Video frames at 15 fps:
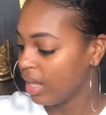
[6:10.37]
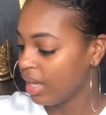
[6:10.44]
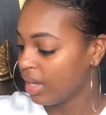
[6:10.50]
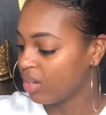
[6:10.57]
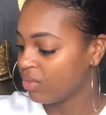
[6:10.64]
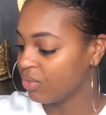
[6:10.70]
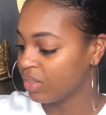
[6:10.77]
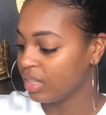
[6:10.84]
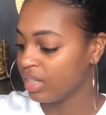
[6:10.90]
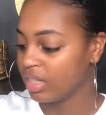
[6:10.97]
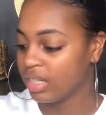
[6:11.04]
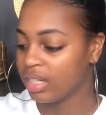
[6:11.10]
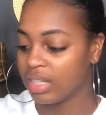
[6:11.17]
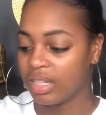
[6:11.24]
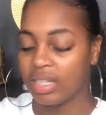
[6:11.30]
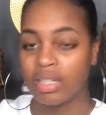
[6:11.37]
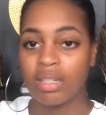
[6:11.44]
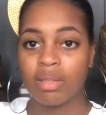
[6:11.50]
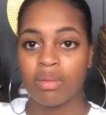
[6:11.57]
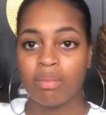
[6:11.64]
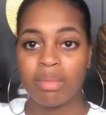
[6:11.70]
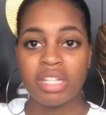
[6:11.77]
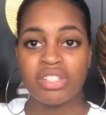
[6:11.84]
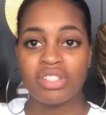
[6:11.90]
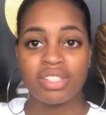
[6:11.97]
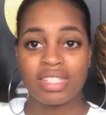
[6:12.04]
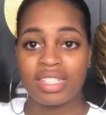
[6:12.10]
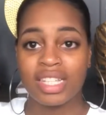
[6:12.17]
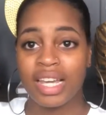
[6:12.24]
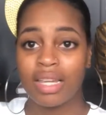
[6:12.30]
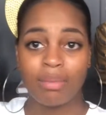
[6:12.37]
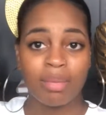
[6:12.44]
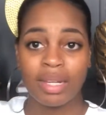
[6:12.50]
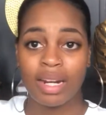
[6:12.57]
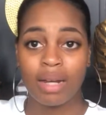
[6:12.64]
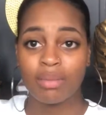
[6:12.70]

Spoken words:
LVE mission statement,